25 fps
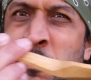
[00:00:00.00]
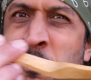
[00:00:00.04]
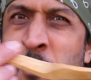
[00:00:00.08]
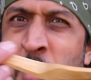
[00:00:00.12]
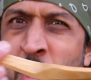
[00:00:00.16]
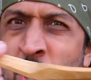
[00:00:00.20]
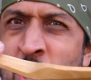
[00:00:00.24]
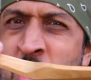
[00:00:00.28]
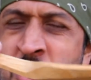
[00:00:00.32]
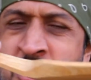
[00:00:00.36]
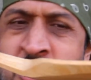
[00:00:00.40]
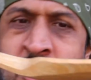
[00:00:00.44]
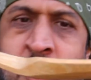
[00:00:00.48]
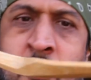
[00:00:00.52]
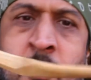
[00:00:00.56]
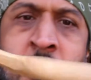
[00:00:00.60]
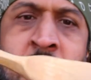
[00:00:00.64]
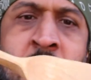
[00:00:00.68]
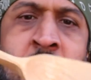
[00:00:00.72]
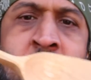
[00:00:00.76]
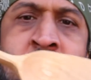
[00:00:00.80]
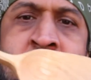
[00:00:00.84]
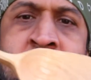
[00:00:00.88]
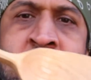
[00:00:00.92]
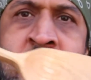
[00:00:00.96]
birch I
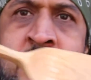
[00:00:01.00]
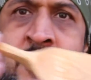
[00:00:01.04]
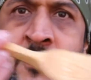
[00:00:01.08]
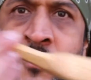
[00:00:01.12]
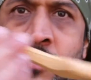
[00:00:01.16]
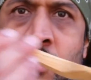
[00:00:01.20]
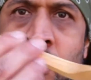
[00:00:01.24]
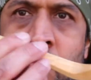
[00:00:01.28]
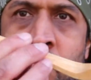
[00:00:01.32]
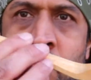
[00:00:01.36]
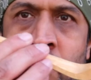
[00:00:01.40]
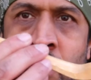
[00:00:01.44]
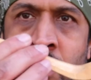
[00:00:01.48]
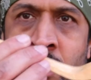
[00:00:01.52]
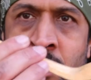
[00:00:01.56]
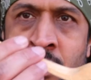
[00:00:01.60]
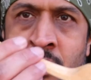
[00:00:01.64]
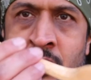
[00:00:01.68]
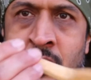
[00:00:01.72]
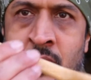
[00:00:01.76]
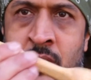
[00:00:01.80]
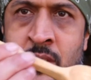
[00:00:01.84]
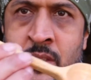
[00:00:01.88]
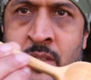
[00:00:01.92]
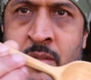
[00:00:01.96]
believe this is from.
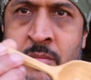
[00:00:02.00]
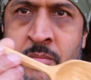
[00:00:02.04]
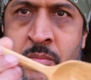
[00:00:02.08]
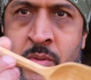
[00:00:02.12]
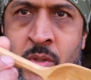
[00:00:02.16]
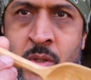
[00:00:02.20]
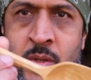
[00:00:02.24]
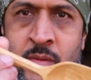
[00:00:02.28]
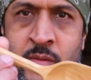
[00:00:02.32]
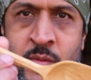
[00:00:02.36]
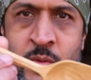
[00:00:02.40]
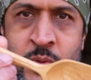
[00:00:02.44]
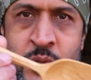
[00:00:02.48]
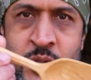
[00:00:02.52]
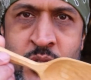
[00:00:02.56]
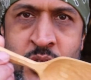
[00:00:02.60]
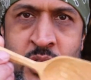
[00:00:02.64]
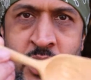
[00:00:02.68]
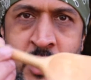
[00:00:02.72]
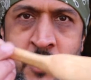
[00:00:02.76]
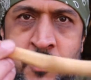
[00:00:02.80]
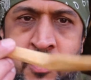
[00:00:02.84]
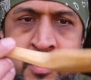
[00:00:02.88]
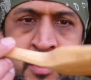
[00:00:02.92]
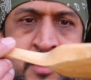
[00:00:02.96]
Beautiful
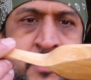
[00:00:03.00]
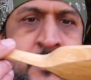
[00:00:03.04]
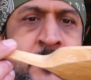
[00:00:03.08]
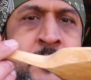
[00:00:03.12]
shape.